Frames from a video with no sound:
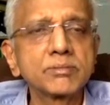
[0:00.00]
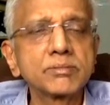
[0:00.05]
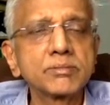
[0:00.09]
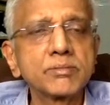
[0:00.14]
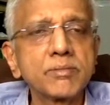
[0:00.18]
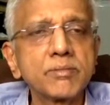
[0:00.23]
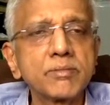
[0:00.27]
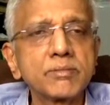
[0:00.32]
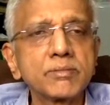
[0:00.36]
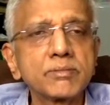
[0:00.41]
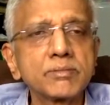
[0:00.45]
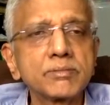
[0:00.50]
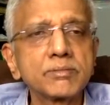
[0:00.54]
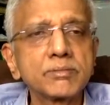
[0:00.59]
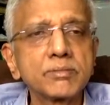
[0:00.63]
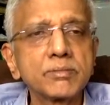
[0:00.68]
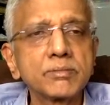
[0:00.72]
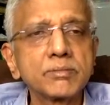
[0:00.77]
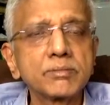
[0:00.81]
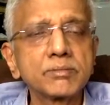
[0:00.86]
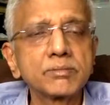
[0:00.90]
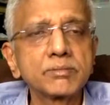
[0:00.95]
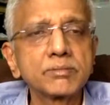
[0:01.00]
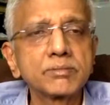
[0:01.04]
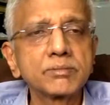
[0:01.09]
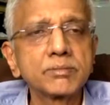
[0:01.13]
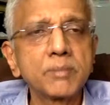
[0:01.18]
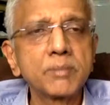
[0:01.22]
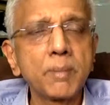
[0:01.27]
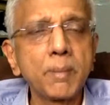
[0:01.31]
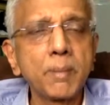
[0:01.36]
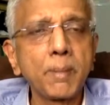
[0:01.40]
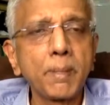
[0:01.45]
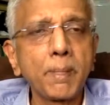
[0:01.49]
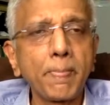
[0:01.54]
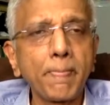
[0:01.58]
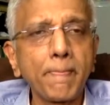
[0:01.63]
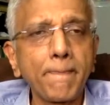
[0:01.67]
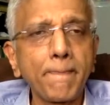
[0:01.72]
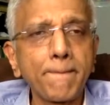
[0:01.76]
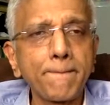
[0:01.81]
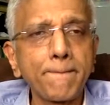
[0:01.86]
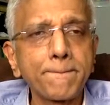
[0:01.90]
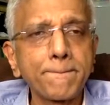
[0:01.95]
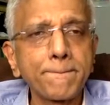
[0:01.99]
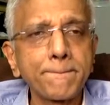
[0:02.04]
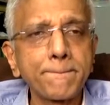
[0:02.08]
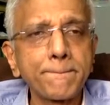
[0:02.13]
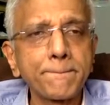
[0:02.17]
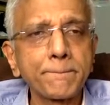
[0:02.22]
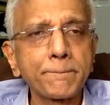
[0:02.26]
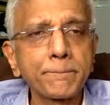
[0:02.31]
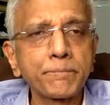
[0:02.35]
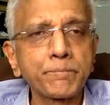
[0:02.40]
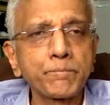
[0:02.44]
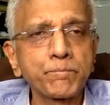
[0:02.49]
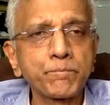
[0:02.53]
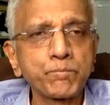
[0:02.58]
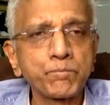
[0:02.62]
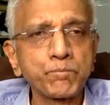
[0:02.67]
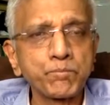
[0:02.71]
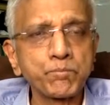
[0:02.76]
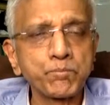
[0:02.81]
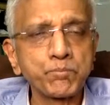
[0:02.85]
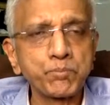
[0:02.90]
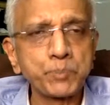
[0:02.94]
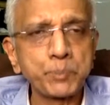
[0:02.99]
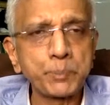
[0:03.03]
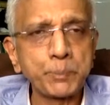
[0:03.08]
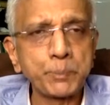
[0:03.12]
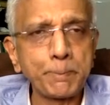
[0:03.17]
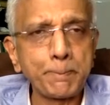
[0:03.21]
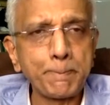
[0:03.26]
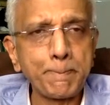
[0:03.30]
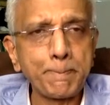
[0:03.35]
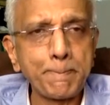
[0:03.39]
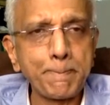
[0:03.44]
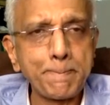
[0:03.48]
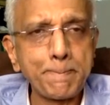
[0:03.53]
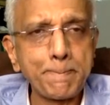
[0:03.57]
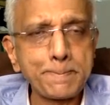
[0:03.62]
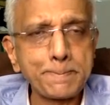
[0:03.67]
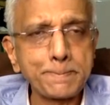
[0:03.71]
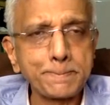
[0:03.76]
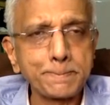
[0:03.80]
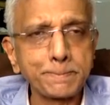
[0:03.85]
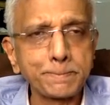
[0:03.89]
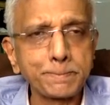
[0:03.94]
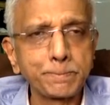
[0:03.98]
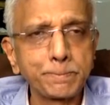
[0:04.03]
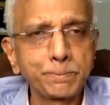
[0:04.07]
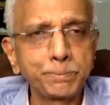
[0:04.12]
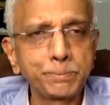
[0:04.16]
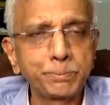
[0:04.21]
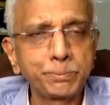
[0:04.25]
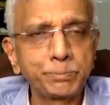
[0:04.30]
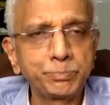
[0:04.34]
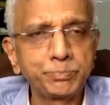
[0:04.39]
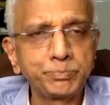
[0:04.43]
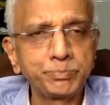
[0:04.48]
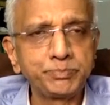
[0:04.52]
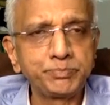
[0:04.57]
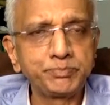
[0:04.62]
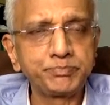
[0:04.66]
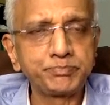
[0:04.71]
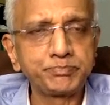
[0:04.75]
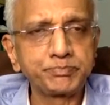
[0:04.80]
No words are spoken by the person on screen.